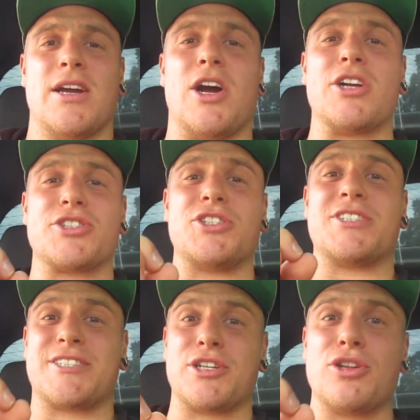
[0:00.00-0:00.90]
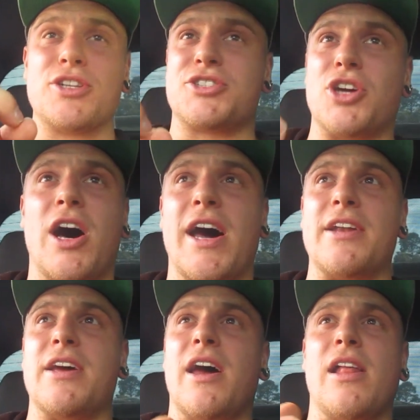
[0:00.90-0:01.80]
Alright, so you're still on a
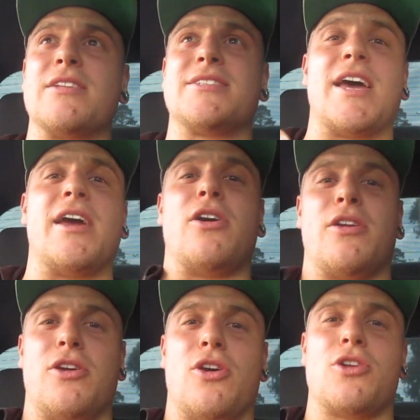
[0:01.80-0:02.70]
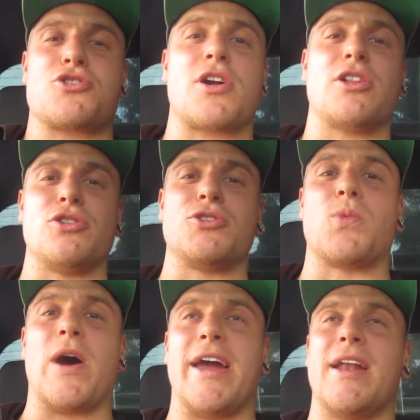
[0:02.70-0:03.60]
diet, let's say you're trying to lose
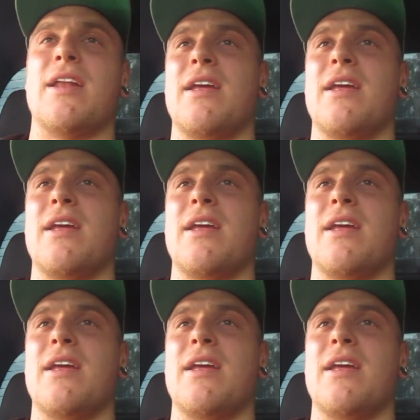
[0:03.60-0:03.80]
weight,